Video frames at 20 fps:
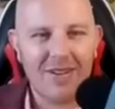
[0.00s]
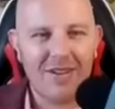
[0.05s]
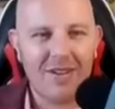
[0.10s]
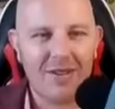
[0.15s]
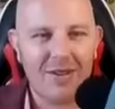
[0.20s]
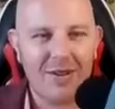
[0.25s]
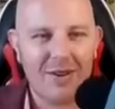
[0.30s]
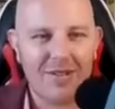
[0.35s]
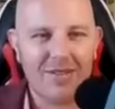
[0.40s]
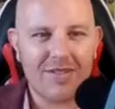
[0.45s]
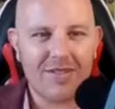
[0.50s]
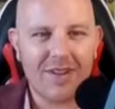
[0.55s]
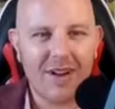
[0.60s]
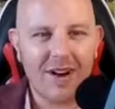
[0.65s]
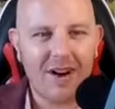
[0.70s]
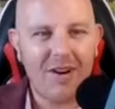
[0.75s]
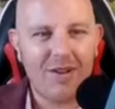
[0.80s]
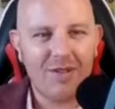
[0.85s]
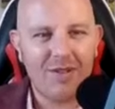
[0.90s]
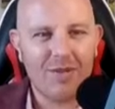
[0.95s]

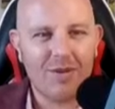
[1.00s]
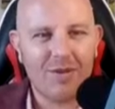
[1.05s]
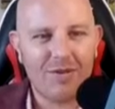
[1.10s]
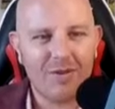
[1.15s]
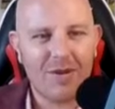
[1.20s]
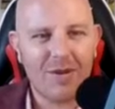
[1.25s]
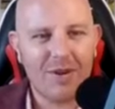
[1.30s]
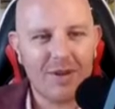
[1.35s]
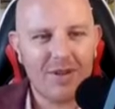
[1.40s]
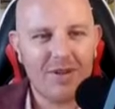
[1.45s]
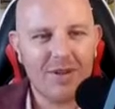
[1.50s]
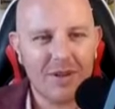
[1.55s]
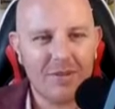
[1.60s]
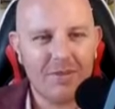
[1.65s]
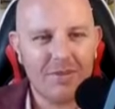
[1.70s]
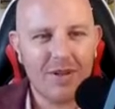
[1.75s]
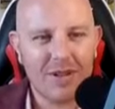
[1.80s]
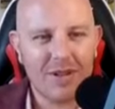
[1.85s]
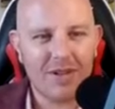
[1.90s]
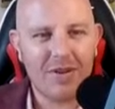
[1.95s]
yourself before you
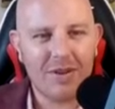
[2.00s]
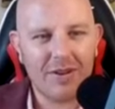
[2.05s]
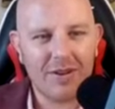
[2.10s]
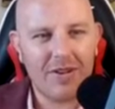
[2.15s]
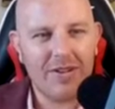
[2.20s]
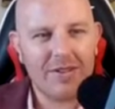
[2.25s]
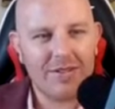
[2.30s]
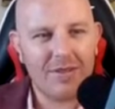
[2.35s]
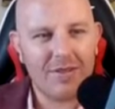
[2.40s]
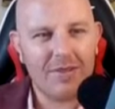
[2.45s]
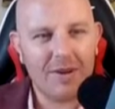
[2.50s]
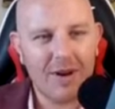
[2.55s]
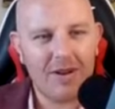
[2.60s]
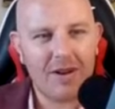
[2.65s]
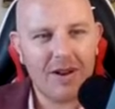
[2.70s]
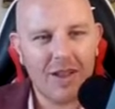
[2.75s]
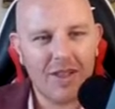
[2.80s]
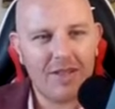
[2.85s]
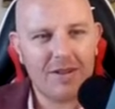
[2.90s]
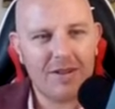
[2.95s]
can be curious
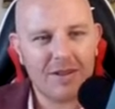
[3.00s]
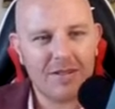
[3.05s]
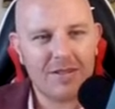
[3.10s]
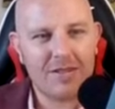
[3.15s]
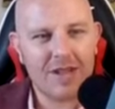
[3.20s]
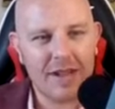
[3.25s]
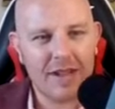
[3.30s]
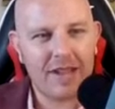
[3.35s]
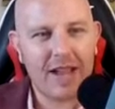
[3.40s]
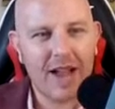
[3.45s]
about others.